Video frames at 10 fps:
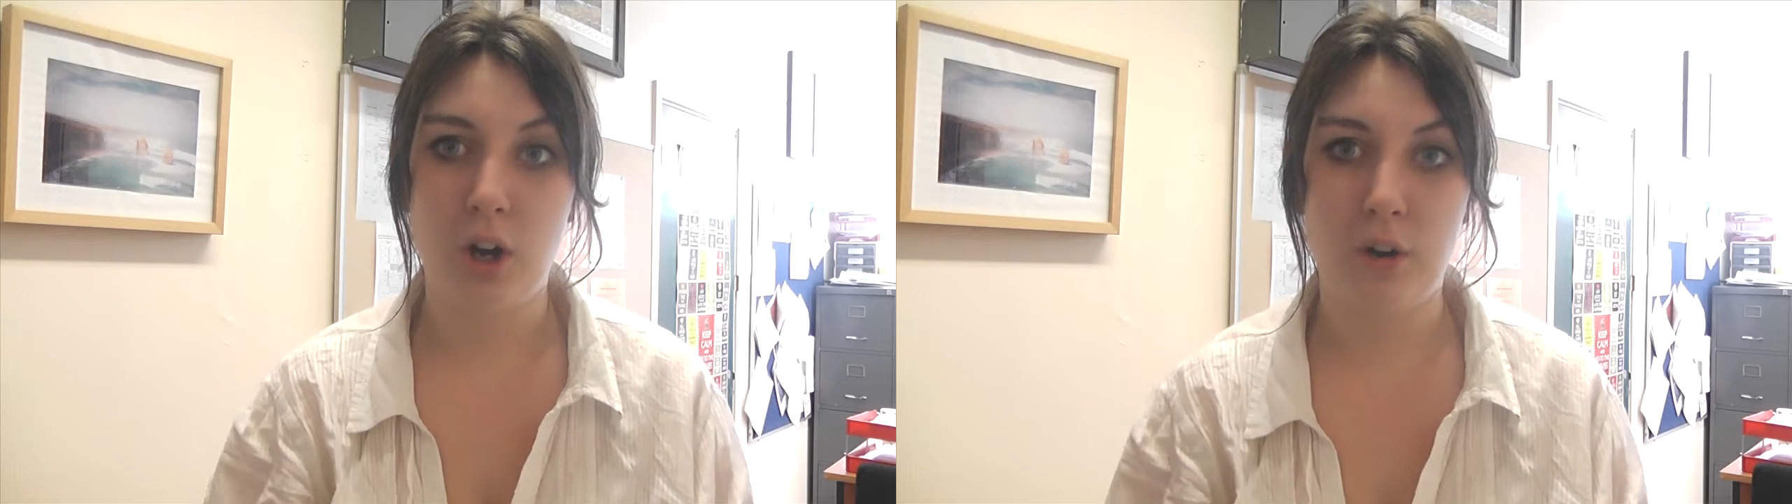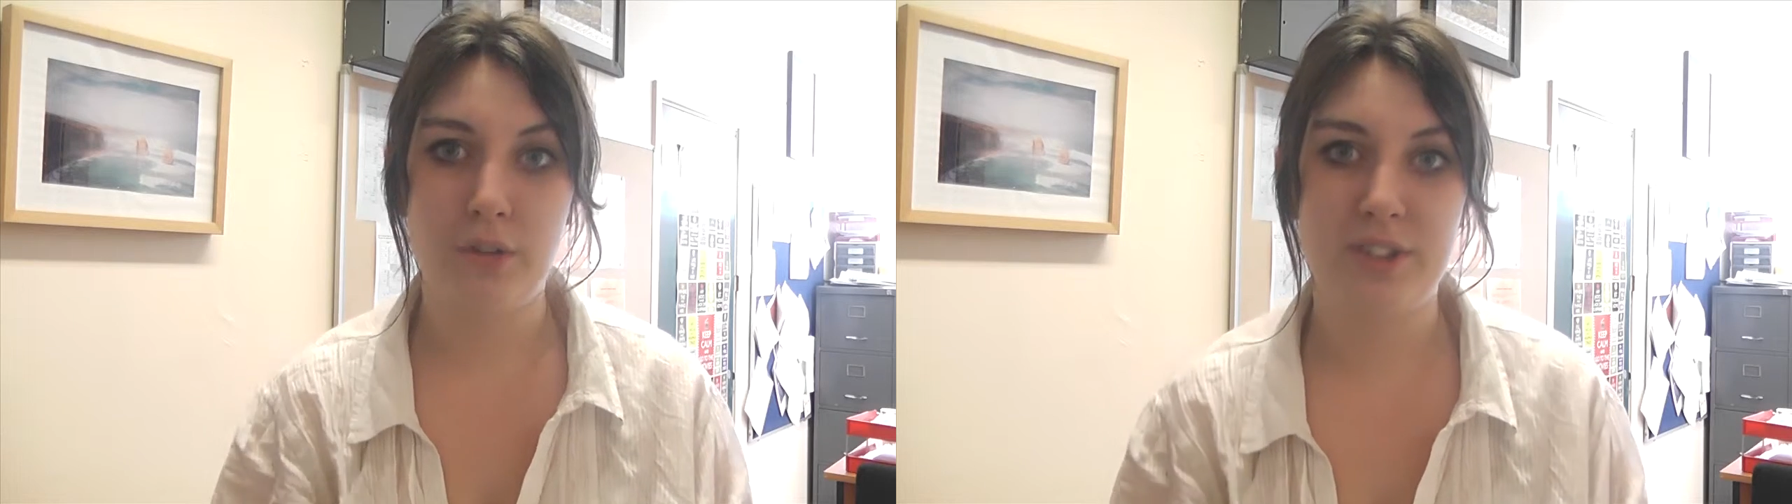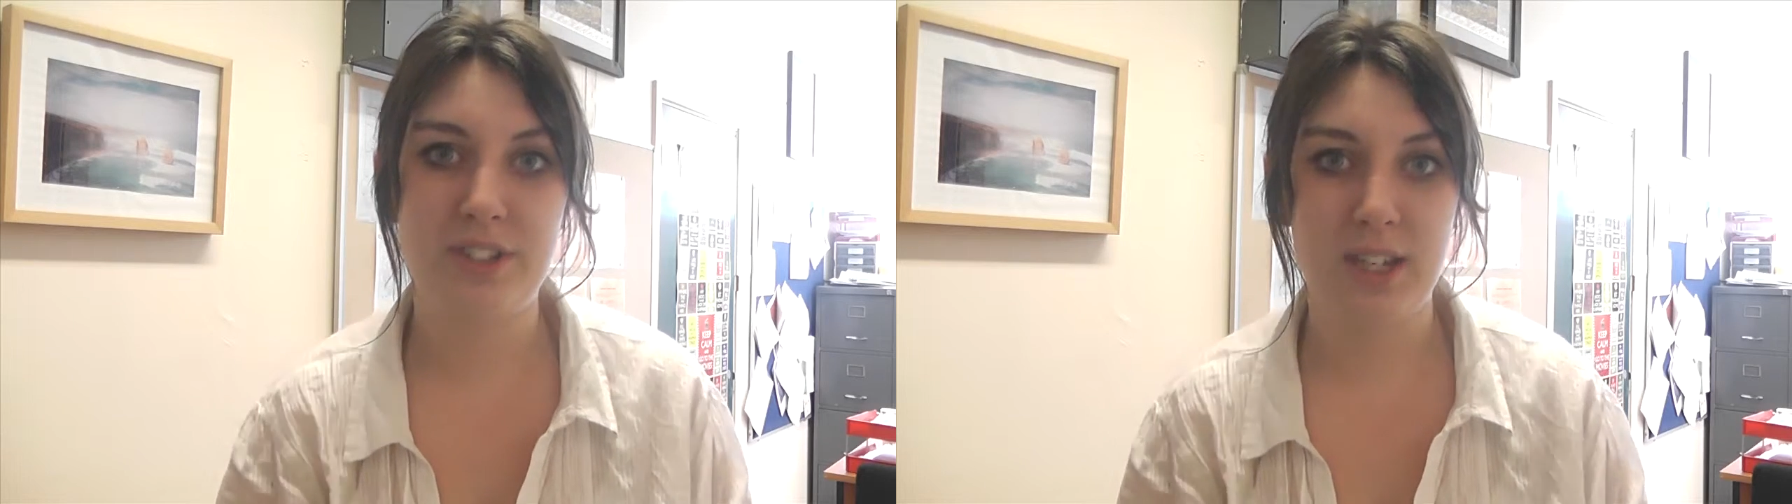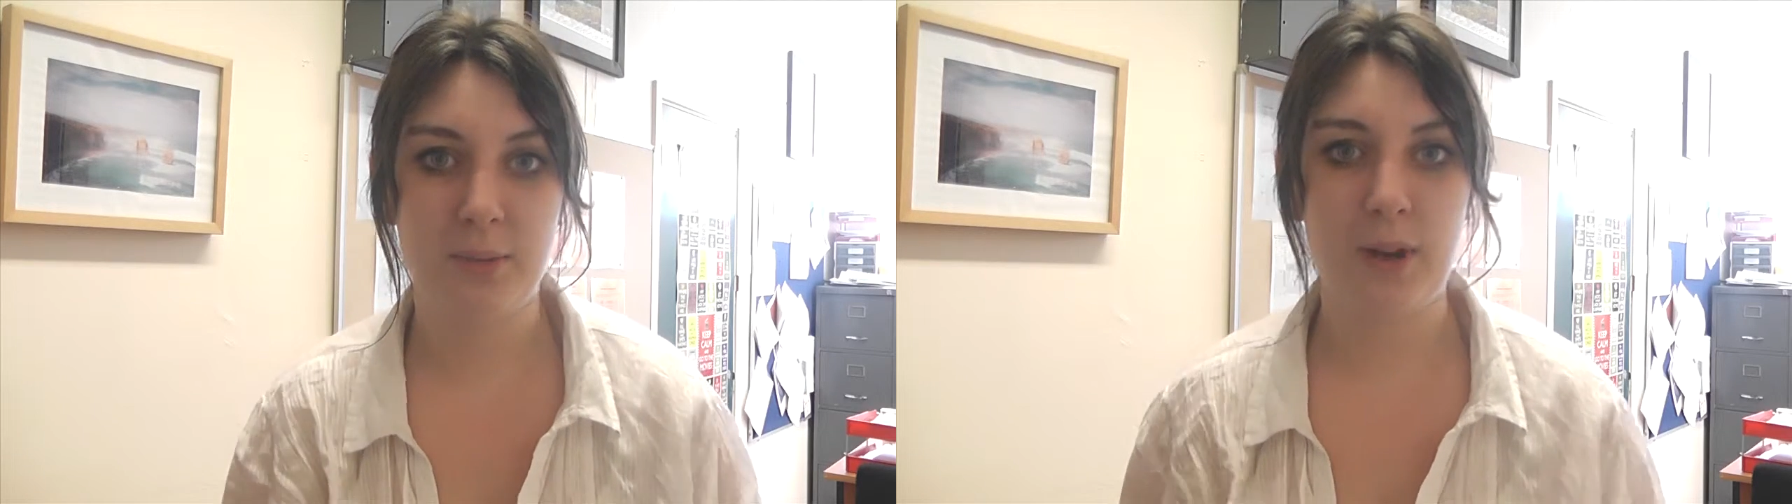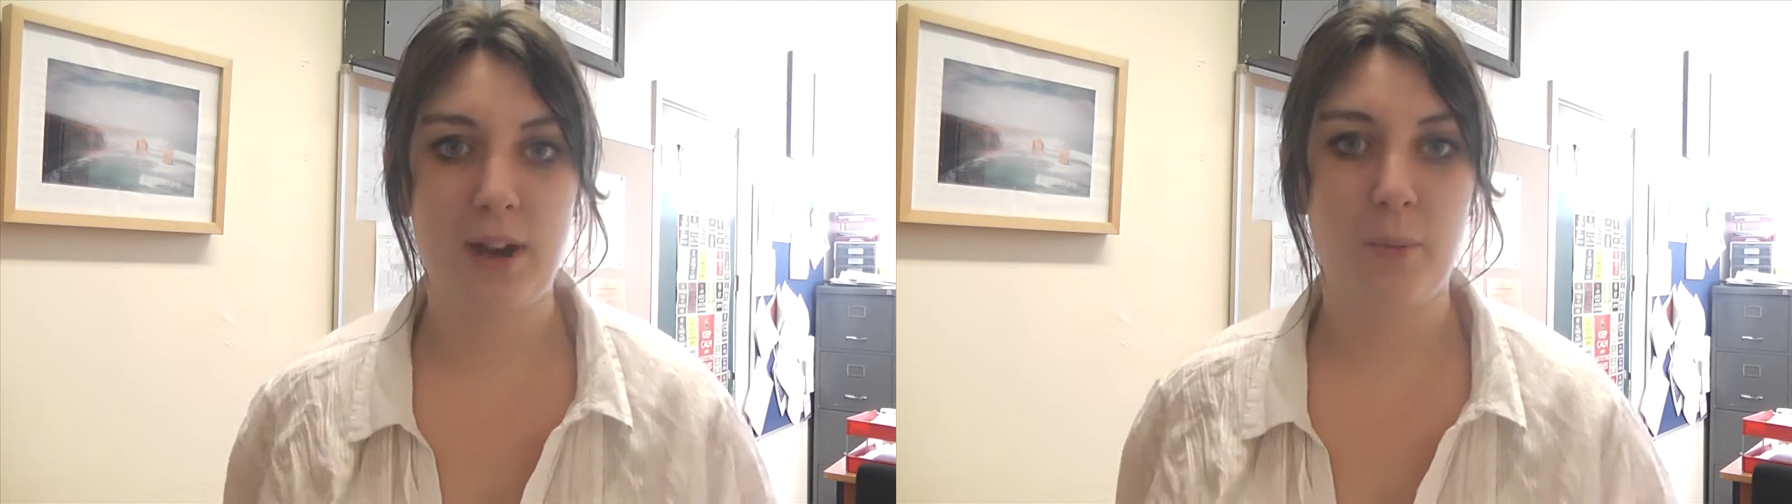of the
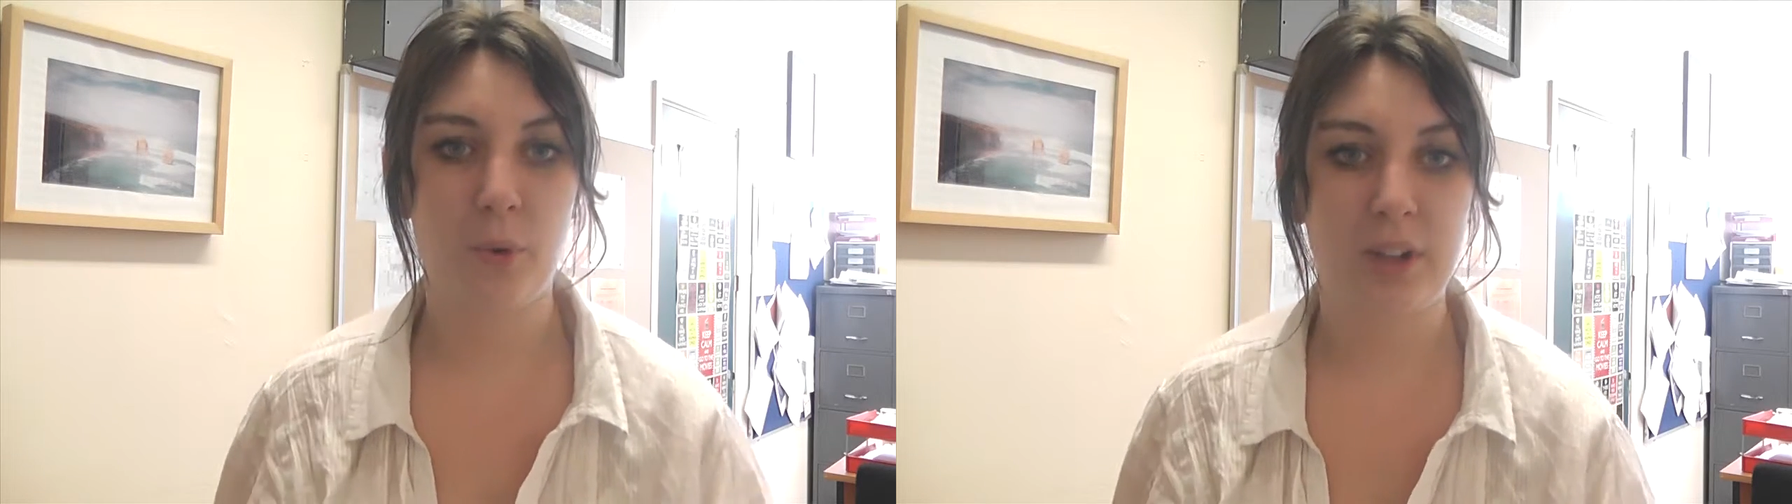scene where I'm